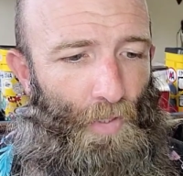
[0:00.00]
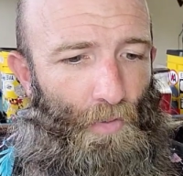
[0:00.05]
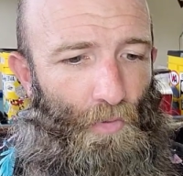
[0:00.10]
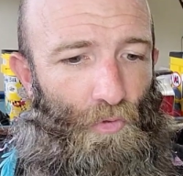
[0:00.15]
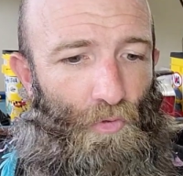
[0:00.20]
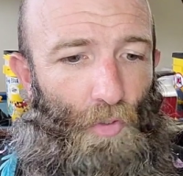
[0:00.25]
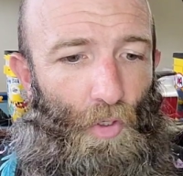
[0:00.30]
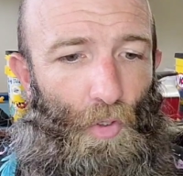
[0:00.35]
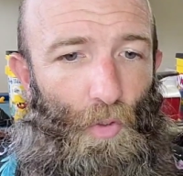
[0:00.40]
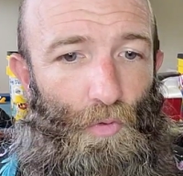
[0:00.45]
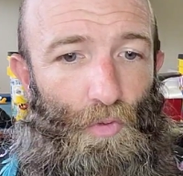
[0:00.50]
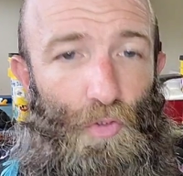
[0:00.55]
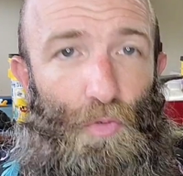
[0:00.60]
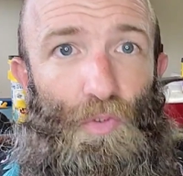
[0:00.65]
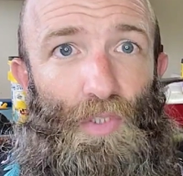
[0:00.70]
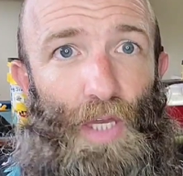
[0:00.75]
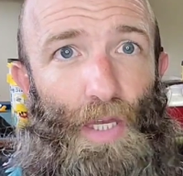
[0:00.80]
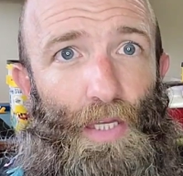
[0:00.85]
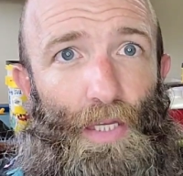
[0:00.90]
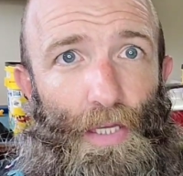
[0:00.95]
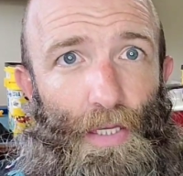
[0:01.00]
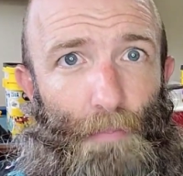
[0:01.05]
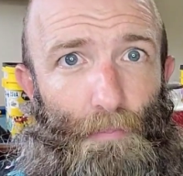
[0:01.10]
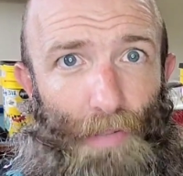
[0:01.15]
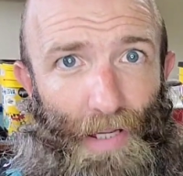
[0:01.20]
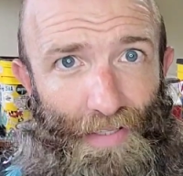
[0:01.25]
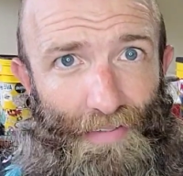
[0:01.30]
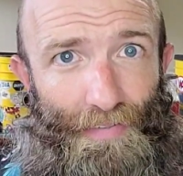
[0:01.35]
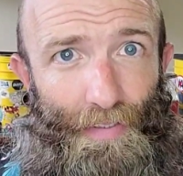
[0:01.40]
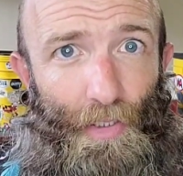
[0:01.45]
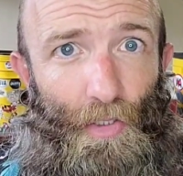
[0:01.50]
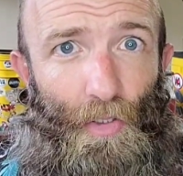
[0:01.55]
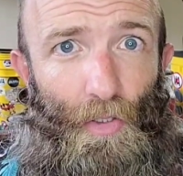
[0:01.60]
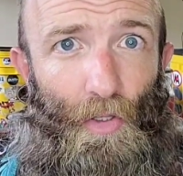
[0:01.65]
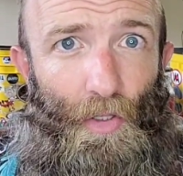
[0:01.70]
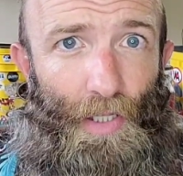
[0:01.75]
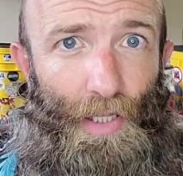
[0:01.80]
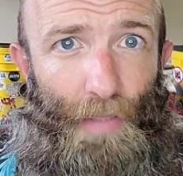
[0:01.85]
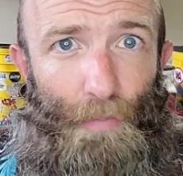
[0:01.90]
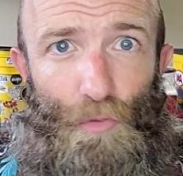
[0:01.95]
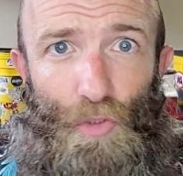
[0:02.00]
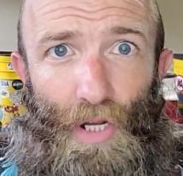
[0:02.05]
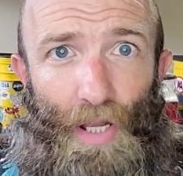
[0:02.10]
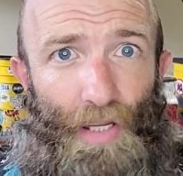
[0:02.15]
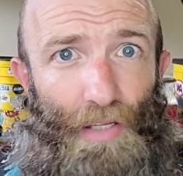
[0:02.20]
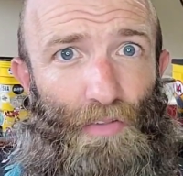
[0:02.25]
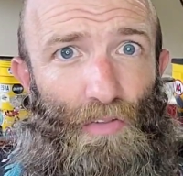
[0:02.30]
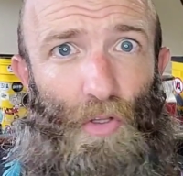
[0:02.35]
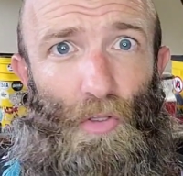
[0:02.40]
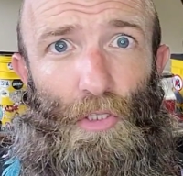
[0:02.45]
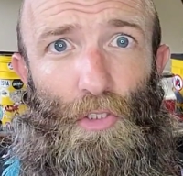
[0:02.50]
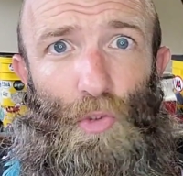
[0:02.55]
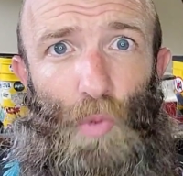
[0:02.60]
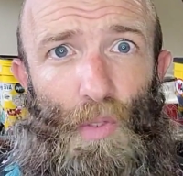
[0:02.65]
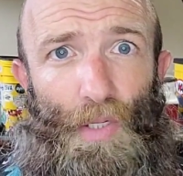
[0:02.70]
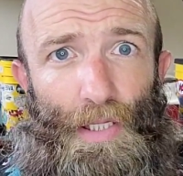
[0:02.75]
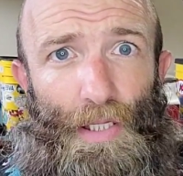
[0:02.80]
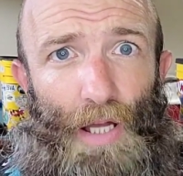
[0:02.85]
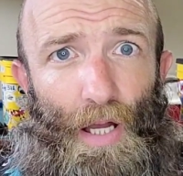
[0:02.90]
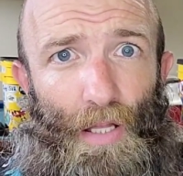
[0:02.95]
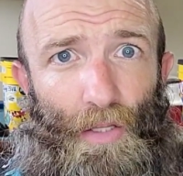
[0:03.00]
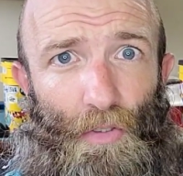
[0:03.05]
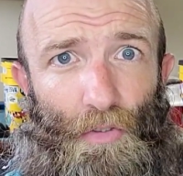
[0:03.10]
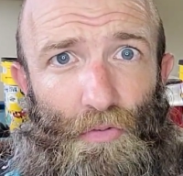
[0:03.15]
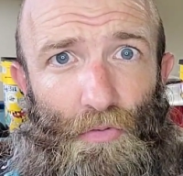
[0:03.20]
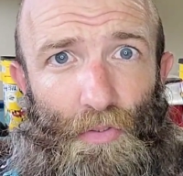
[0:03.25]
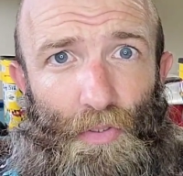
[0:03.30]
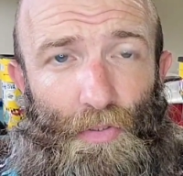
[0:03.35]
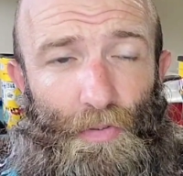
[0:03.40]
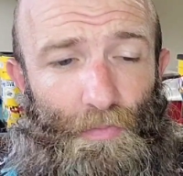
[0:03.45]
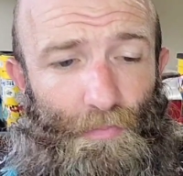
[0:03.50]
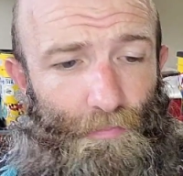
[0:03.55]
So to take a bicycle on Amtrak, it's only $20.